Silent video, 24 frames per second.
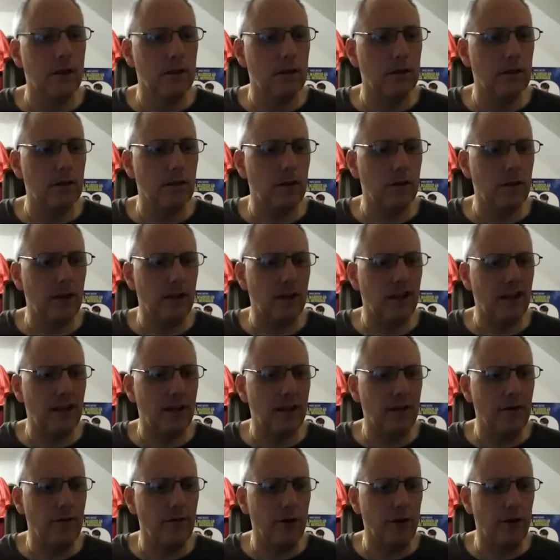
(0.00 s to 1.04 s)
So that did
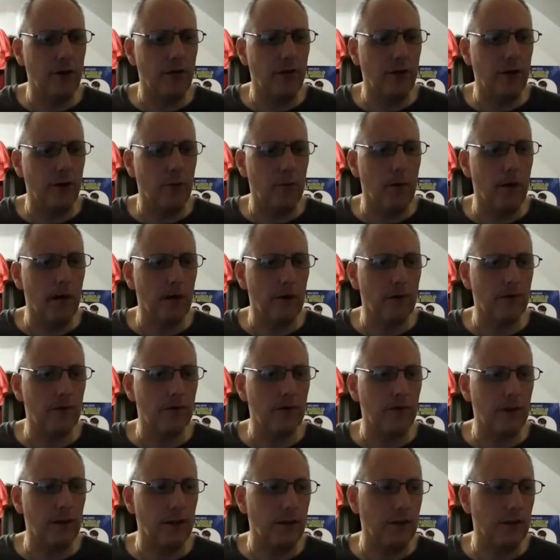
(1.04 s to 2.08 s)
give you a few bonus
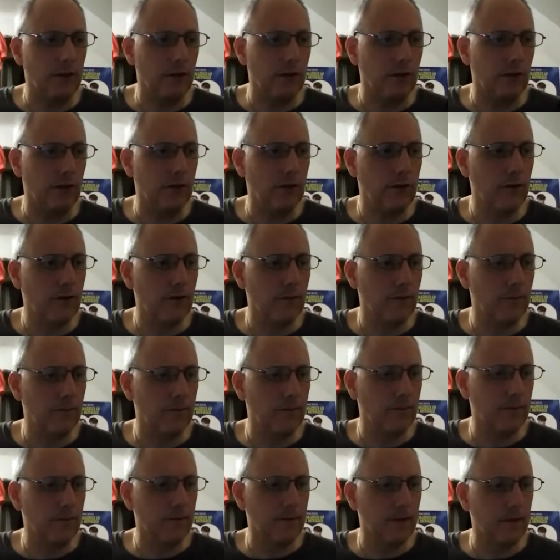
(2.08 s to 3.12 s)
features.
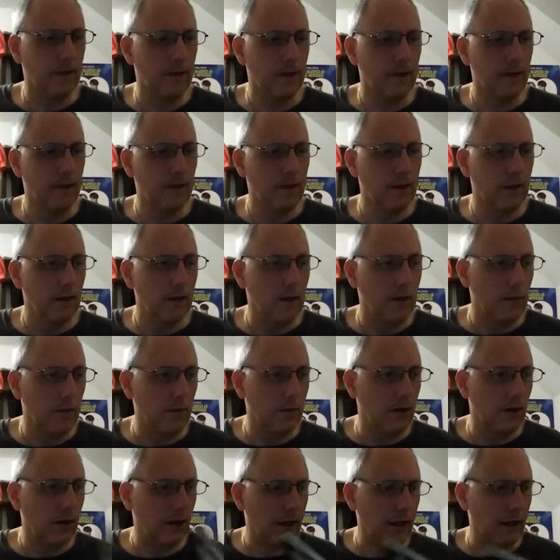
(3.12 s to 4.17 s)

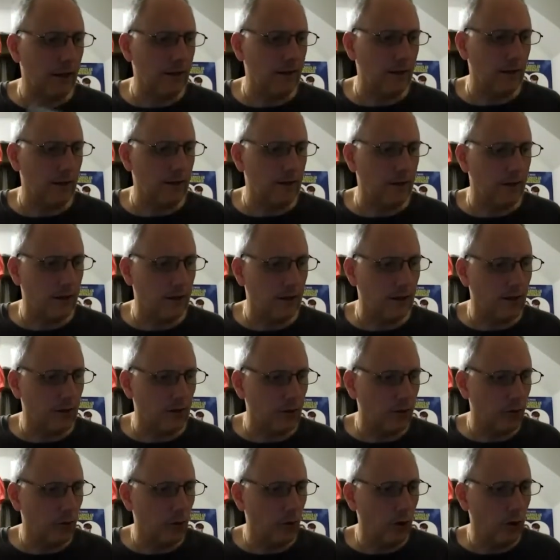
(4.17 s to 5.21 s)
But like I said,
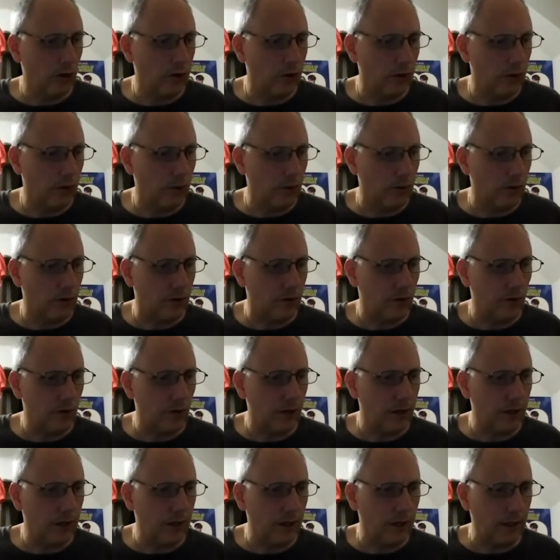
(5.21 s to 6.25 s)
seasons 1, 2, and
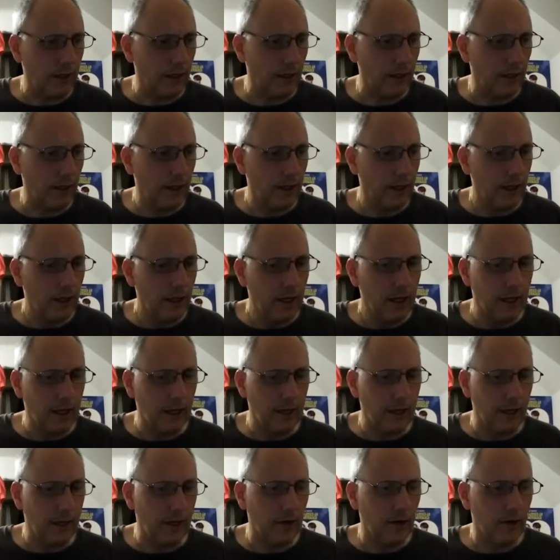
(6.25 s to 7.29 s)
3
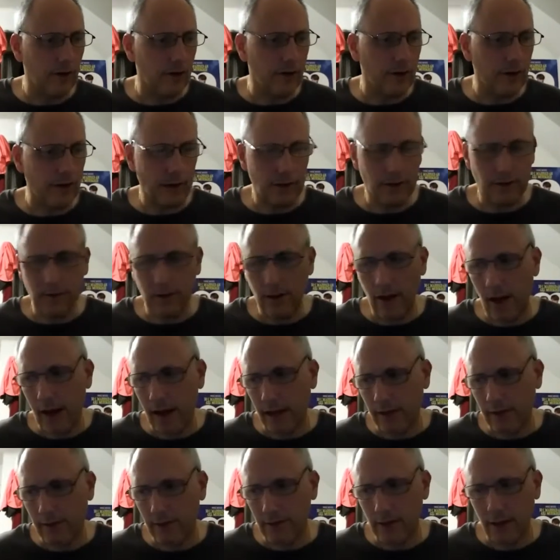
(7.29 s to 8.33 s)
in here are the
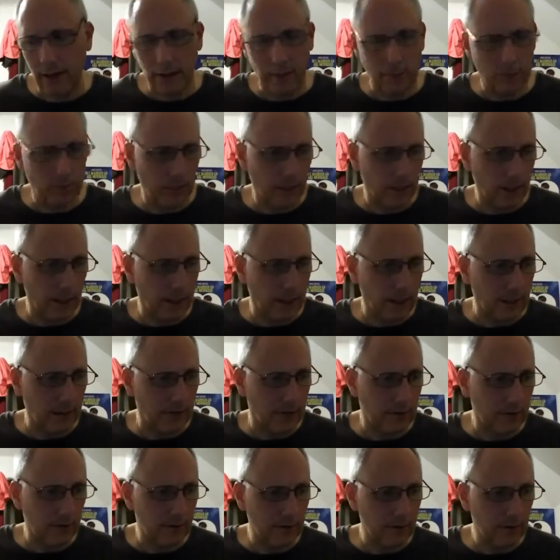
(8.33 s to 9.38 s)
exact same
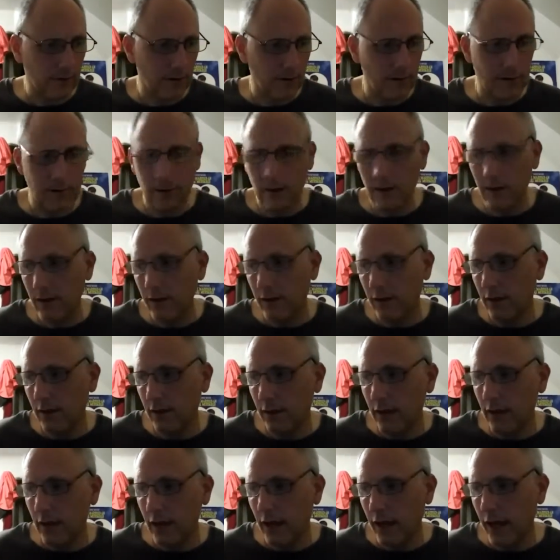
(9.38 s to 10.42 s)
discs
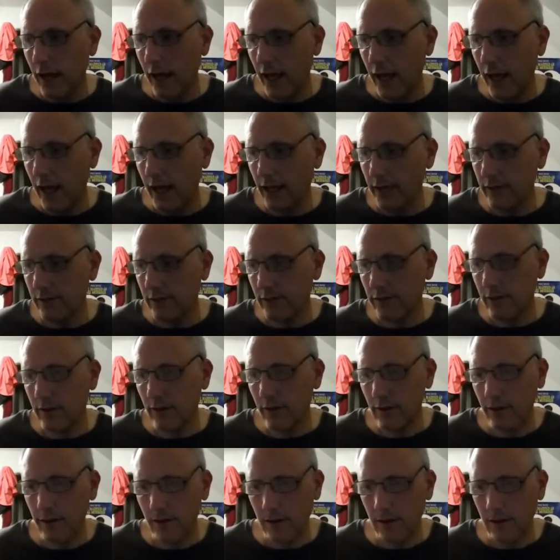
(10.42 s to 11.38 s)
as